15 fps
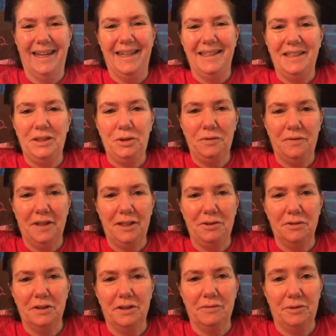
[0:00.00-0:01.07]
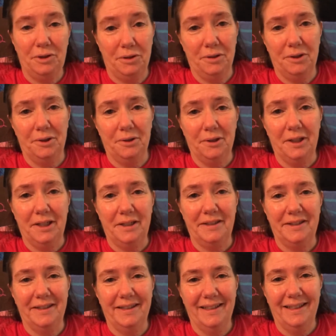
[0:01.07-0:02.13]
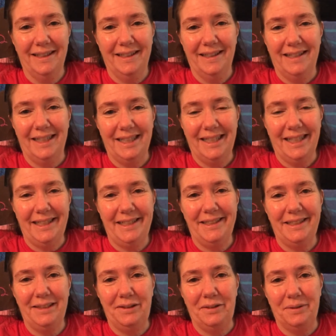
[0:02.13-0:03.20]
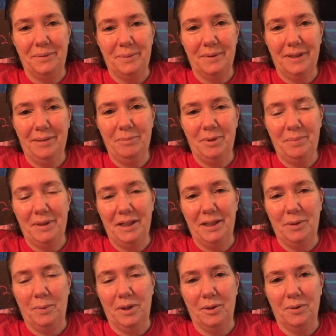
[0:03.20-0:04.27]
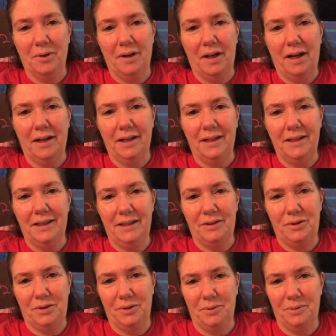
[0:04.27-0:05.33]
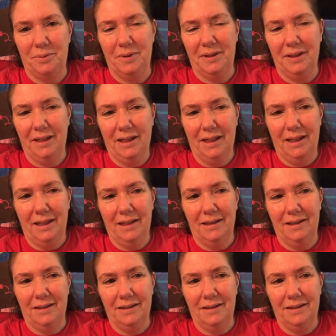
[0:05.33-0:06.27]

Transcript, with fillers: Did you find yourself cheering her on? I kind of did too, and I'm debating whether or not I need to uh,